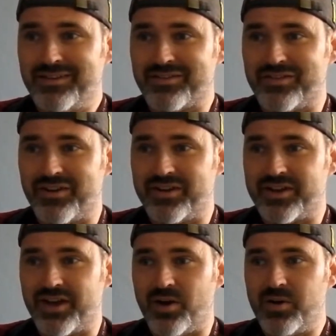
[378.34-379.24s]
So there you
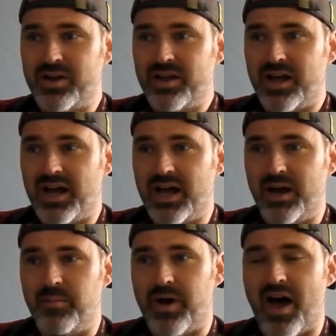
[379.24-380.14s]
go.
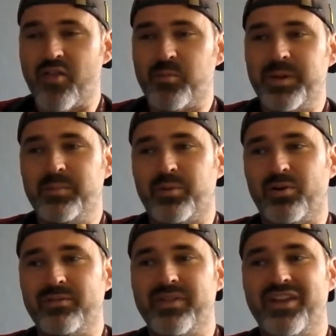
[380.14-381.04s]
Other
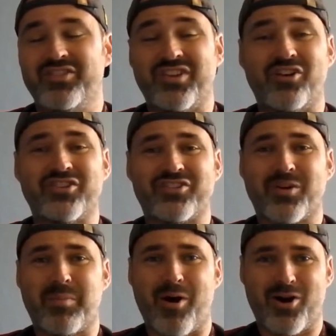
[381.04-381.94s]
people, Sarah
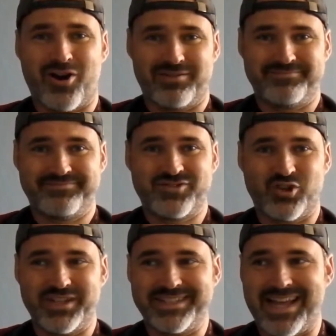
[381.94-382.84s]
Jessica Parker
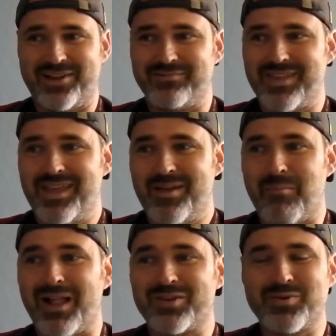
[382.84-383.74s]
turned it down.
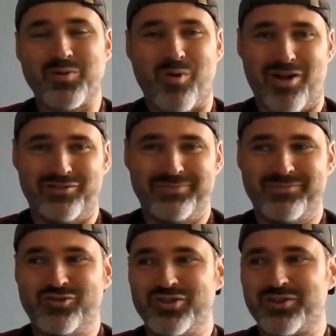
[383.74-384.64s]
Molly Ringwald,
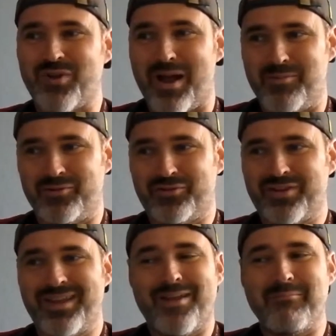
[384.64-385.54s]
Julie Roberts,
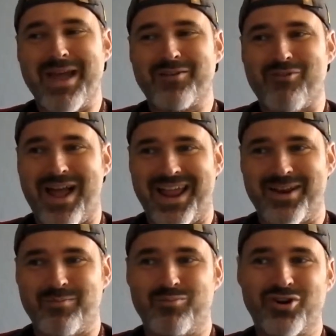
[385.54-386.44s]
Meg Ryan,
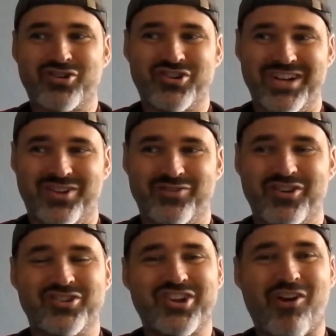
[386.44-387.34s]
Brooke Shields,
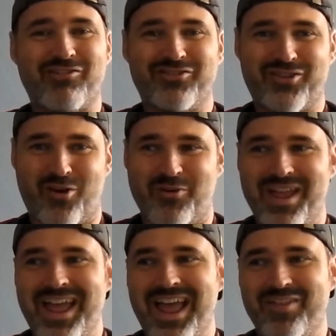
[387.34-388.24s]
Sharon Stone,
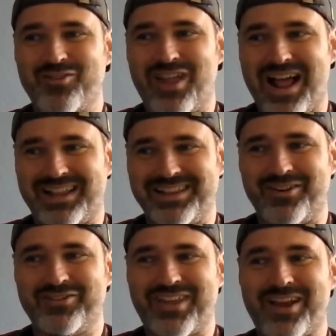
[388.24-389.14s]
Heather
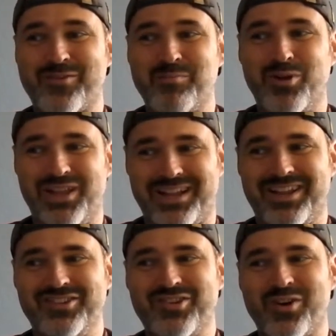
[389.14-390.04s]
Locklear, Sandra Bullock,
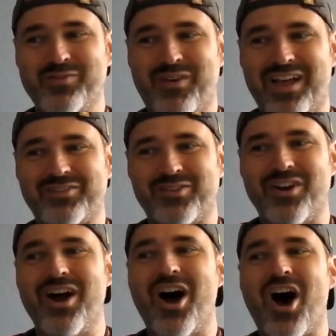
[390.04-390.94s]
Jodie Foster,
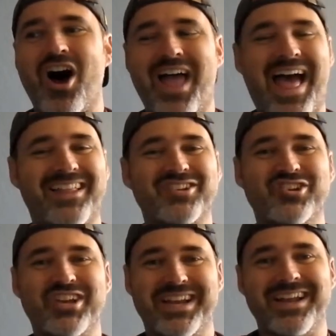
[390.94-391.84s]
Ali
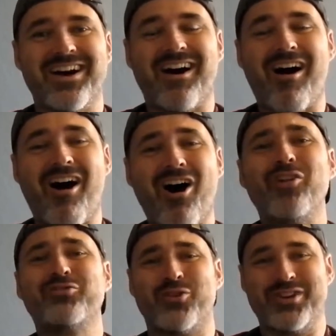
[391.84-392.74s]
Sheedy,
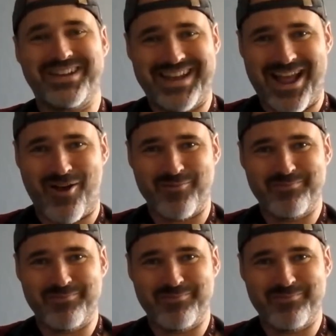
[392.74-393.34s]
all turned it down.